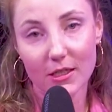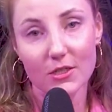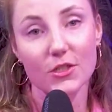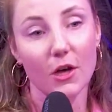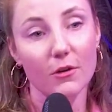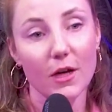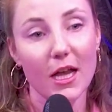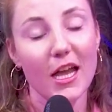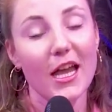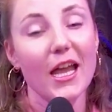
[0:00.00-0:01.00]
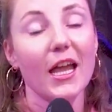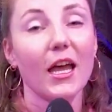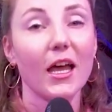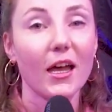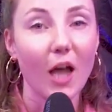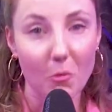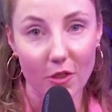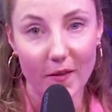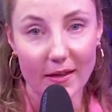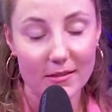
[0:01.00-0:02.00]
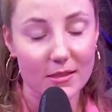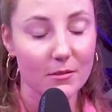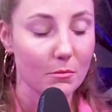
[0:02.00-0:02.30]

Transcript: So, a couple things.